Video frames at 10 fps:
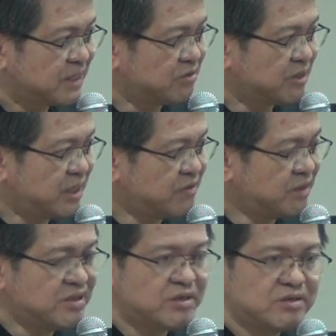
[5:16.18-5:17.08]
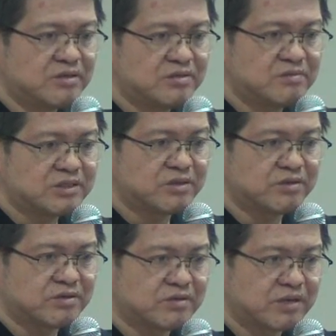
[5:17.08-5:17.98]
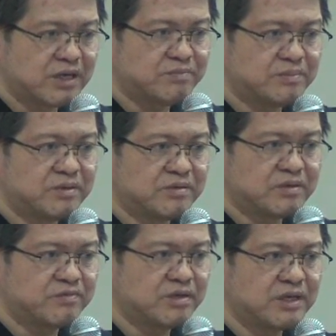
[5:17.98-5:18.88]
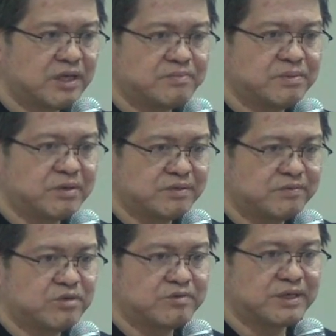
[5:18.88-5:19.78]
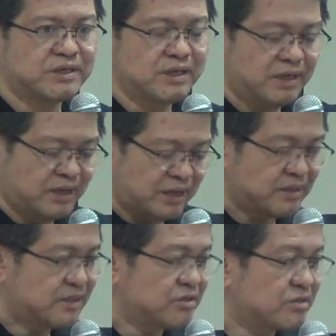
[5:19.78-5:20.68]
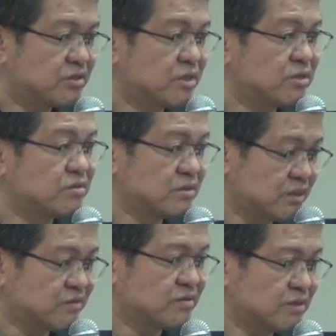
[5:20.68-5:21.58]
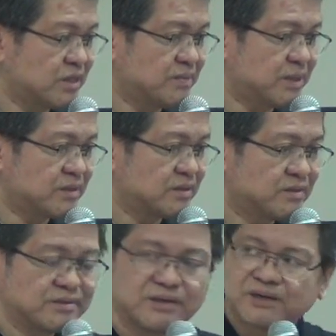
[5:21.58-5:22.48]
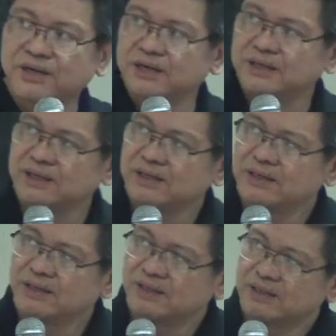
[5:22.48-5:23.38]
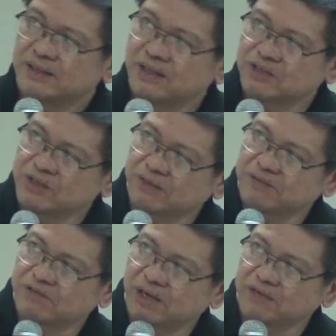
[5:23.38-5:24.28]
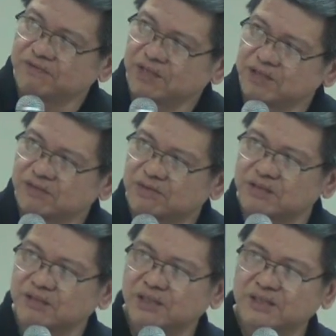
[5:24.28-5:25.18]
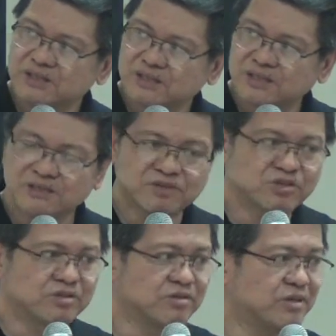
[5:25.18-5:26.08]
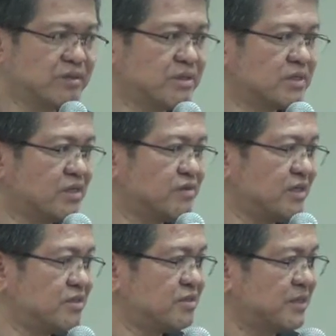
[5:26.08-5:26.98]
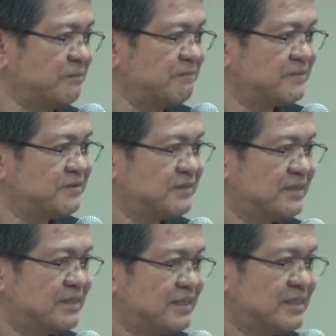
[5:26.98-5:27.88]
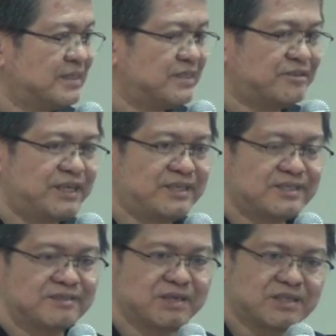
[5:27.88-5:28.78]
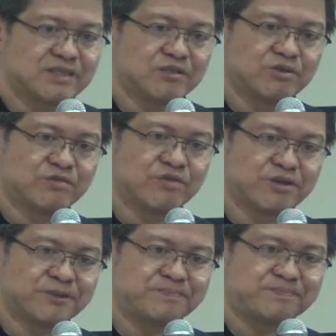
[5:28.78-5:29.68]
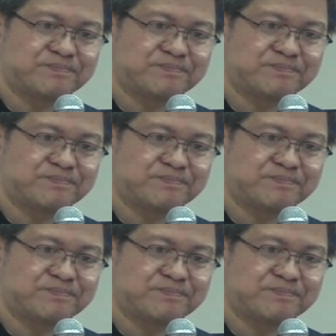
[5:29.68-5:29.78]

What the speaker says: You will never know what you're fully capable of doing until you stretch yourself to the limit. Okay? Lessons from one of history's greatest achievers. You know Thomas Alva Edison, right? What is he known for?